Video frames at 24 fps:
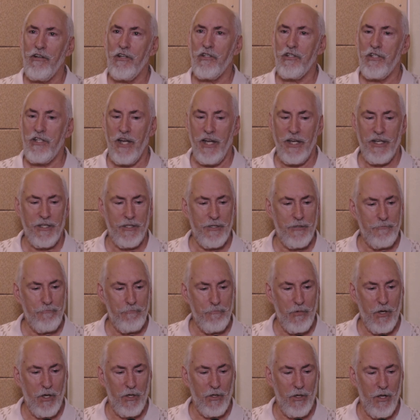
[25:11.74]
has
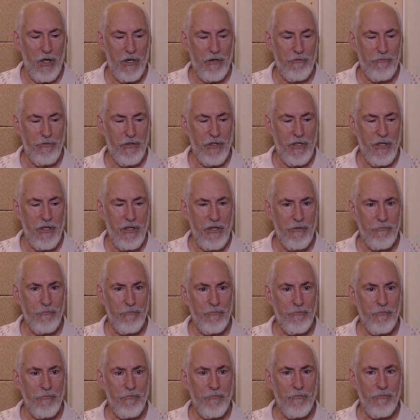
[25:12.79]
taken a lot of the
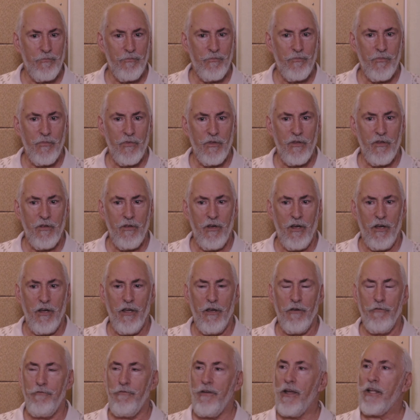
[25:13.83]

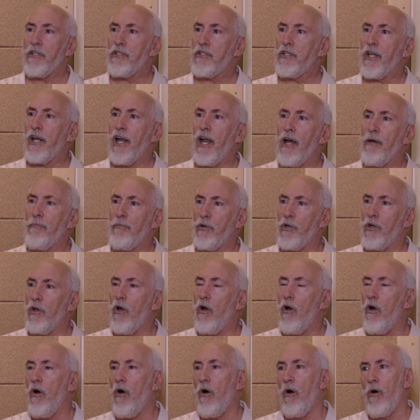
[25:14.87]
events that happened
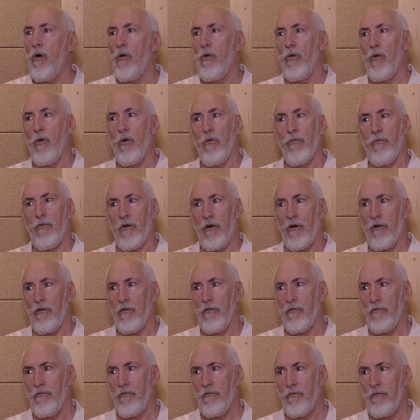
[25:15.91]
all over
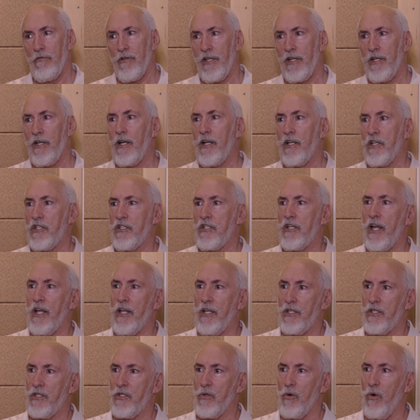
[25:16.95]
the United
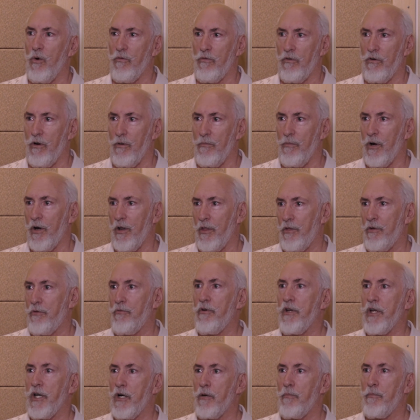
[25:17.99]
States over about a
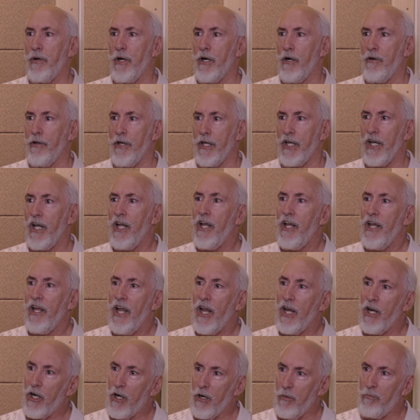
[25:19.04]
3-year period
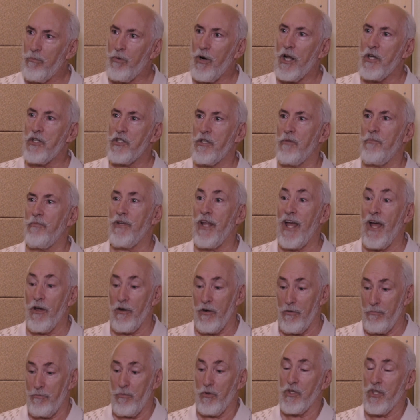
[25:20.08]
and compressed them down
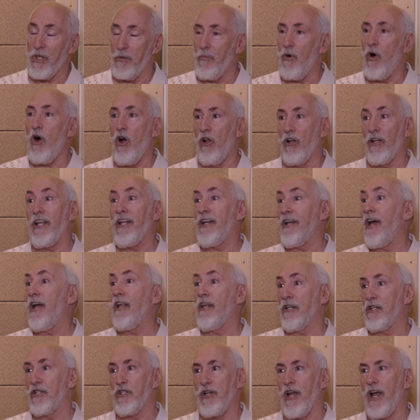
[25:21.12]
and put them all in
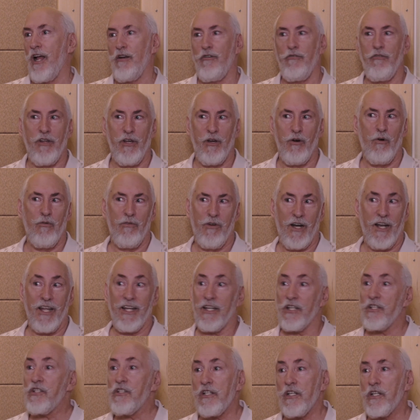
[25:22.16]
Alexandria over
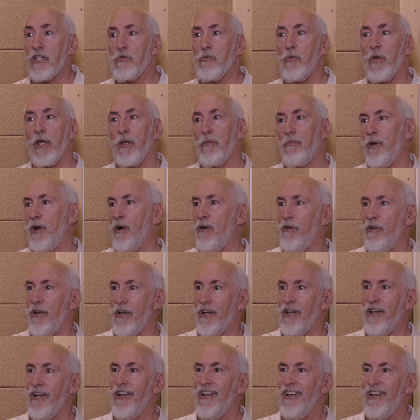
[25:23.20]
like a 6-week
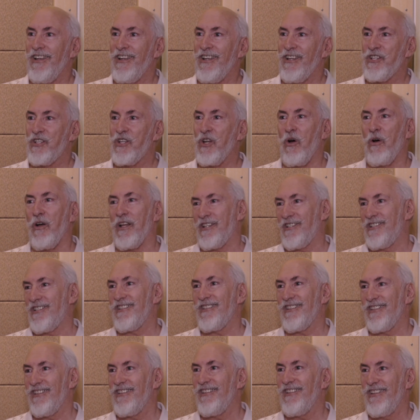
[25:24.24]
period. Okay. So
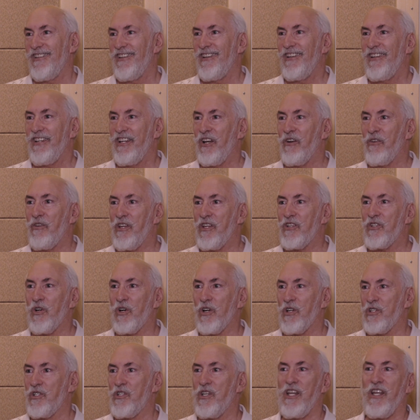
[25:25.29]
it's, you
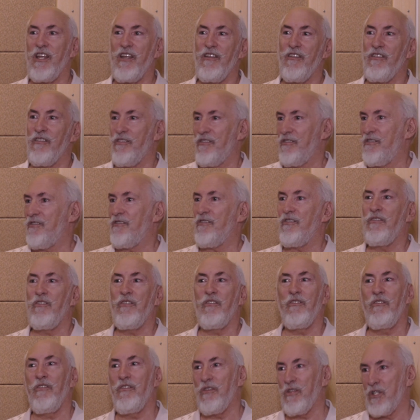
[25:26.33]
sort of see
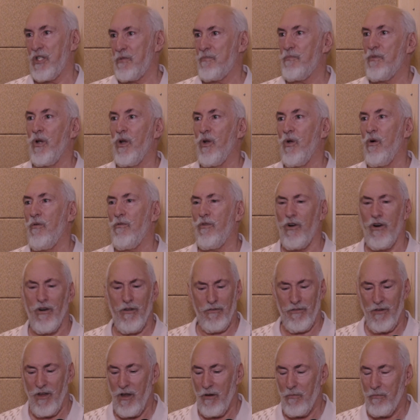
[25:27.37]
the spillover
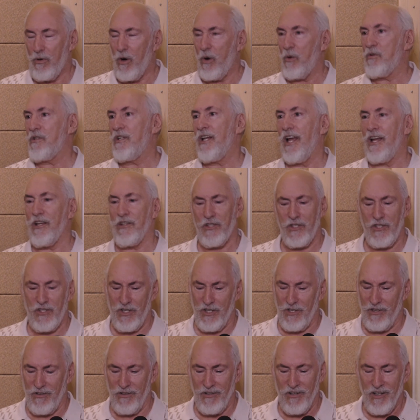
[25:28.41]
of protests
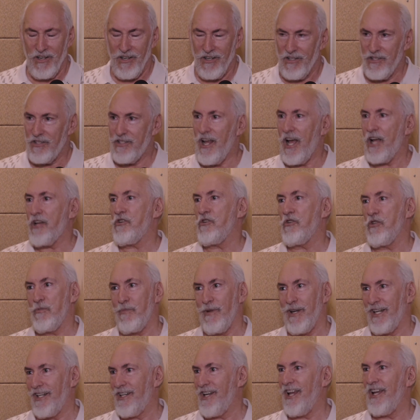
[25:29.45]
and statues
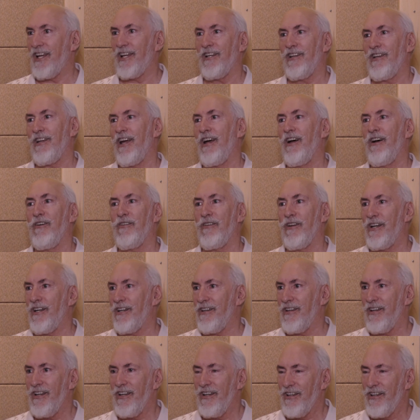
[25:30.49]
being taken down and